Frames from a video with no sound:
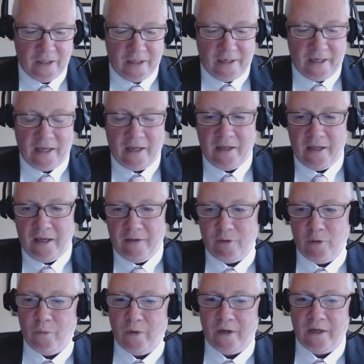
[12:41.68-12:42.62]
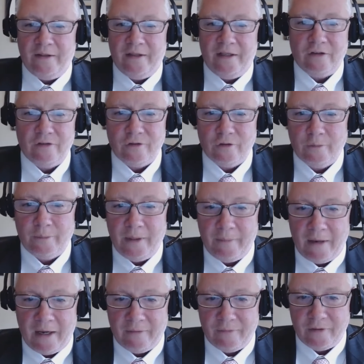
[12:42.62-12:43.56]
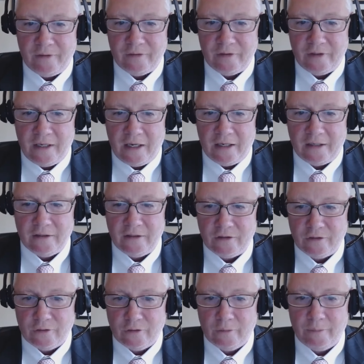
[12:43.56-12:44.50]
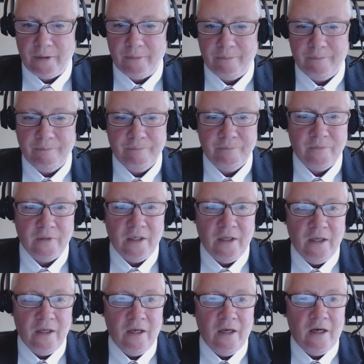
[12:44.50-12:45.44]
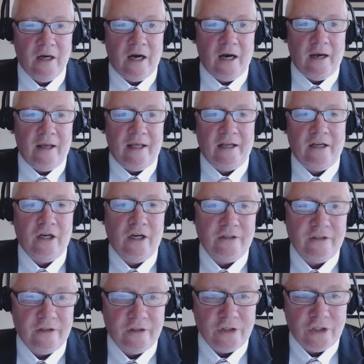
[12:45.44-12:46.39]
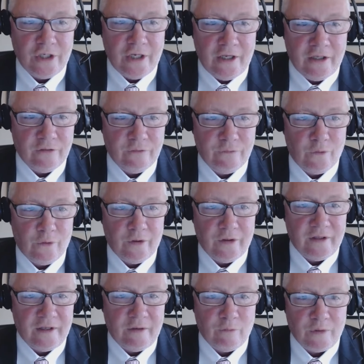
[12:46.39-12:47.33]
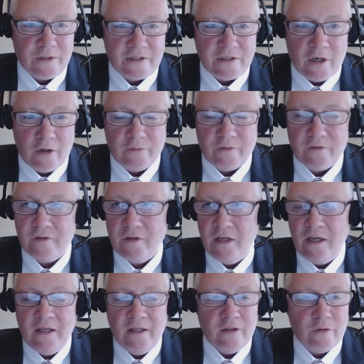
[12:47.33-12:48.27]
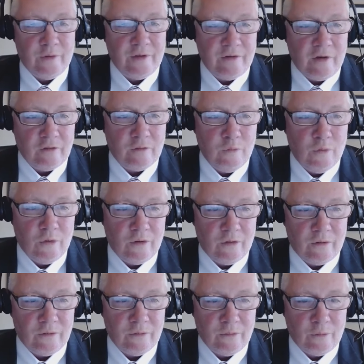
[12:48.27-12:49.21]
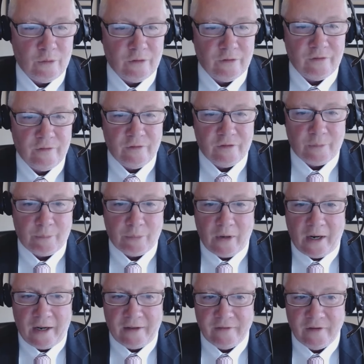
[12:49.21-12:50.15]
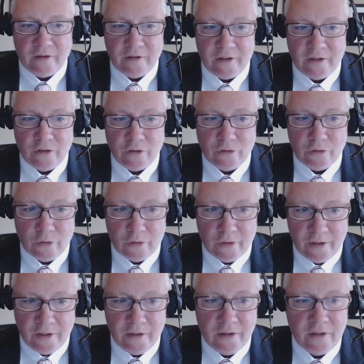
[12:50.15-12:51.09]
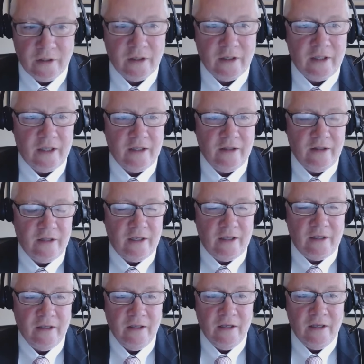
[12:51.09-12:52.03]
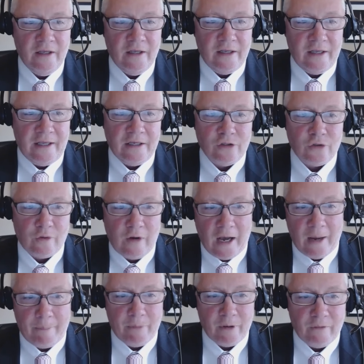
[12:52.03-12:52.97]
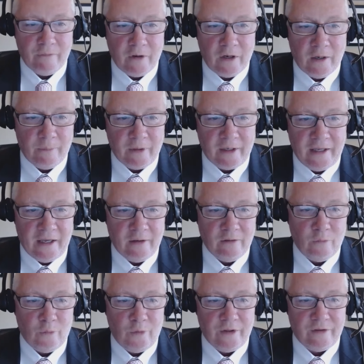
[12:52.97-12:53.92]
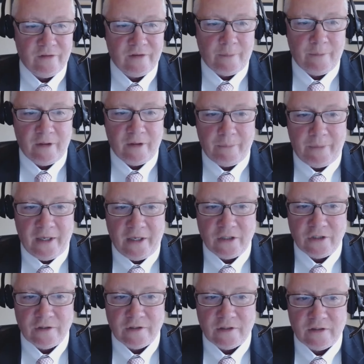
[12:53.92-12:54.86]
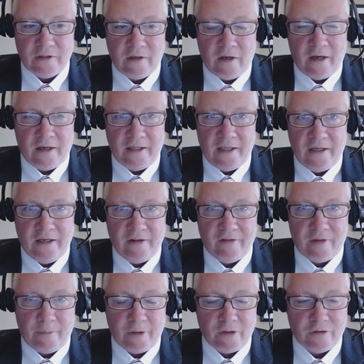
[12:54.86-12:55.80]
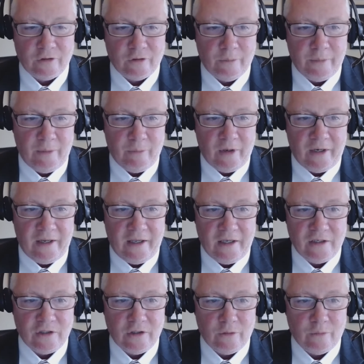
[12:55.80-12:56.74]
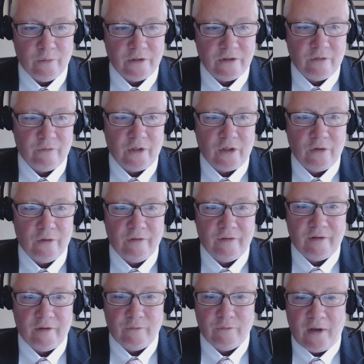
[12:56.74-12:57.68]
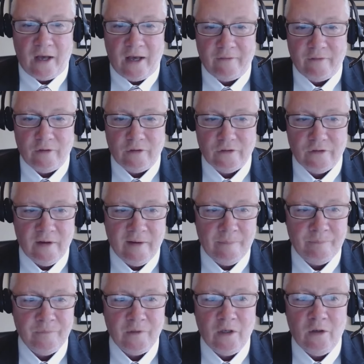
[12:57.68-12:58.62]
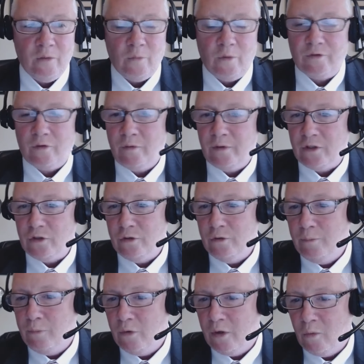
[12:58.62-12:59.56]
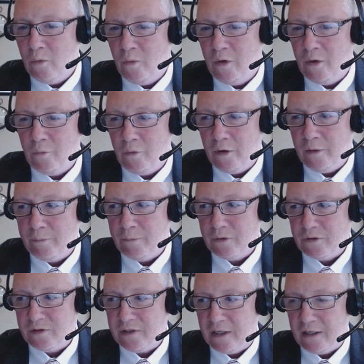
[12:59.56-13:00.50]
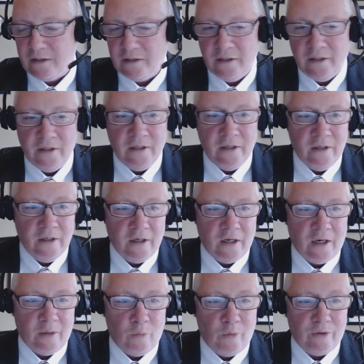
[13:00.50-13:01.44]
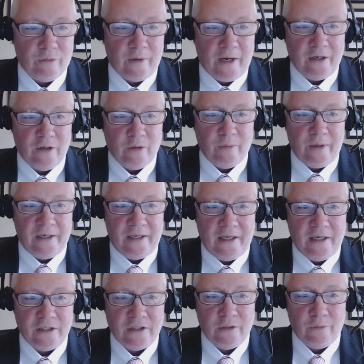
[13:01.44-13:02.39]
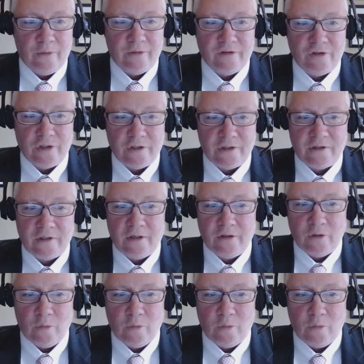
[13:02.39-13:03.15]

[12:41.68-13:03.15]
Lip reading: And everyone on the external beam obviously got external beam. And cut to the chase for the results. The results were surprisingly good. In the intraoperative arm, again, with some of the patients getting some external beam radiation, the risk of recurrence at 5 years was only 2.11%. With regular radiation, it was just